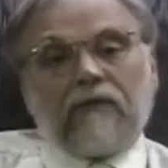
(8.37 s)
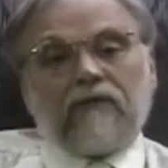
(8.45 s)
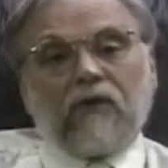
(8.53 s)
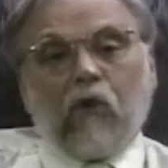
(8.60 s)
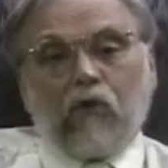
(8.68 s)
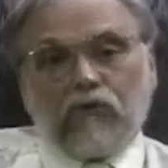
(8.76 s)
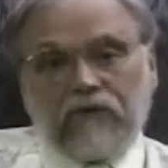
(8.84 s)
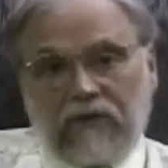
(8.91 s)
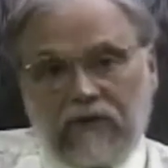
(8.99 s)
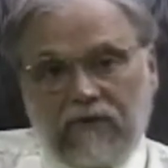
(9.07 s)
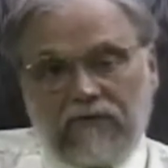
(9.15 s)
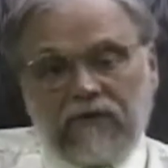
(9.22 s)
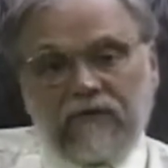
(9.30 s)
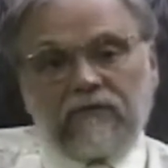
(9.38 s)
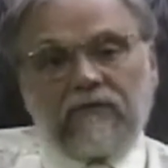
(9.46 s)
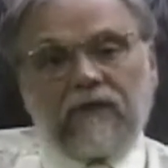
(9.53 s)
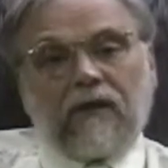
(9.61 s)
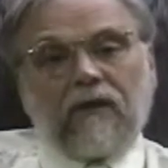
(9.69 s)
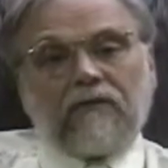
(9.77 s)
the Old
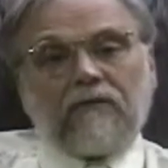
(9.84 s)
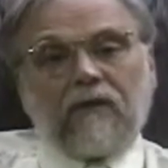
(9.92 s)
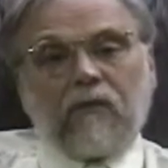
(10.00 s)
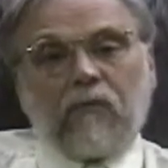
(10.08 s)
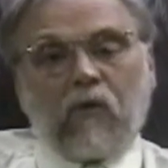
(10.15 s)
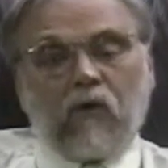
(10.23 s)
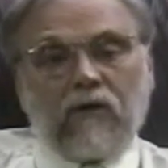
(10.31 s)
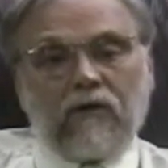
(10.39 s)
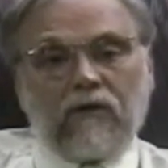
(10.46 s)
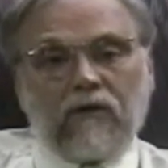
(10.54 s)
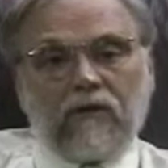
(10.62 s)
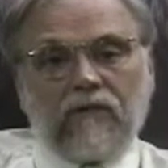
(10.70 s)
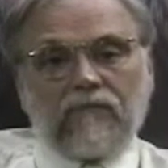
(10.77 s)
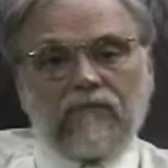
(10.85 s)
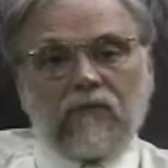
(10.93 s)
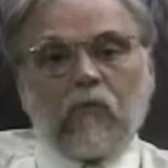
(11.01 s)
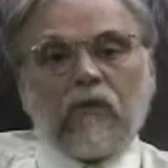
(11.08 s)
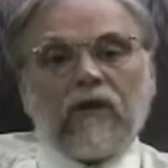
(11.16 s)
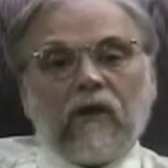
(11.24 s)
Covenant, and part of
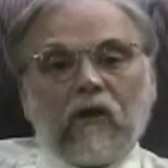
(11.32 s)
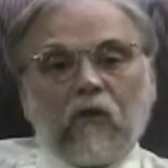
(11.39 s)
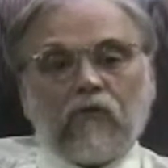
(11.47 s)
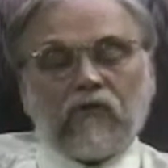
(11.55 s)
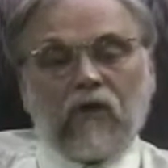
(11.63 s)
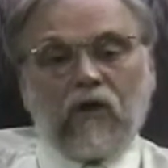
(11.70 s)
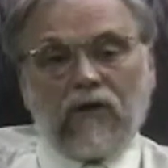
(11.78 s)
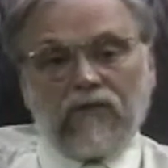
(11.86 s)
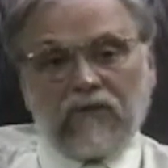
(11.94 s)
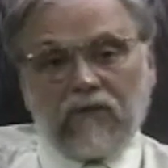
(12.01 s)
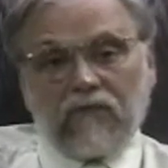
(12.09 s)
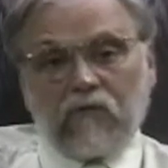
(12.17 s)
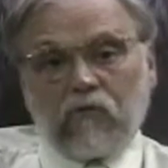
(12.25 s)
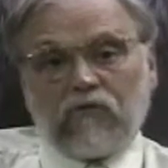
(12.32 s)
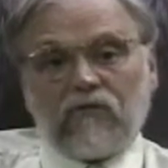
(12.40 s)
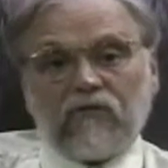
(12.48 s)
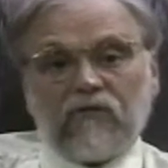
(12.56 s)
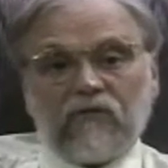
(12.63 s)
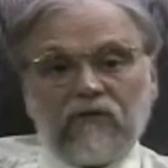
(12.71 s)
what goes on there, of course,
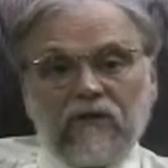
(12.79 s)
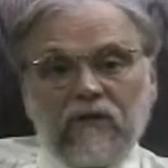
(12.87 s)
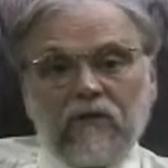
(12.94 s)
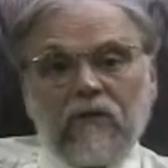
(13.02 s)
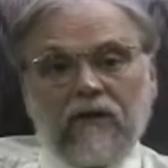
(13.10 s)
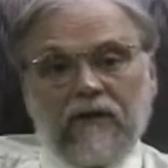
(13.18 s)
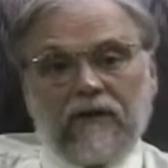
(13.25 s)
is the near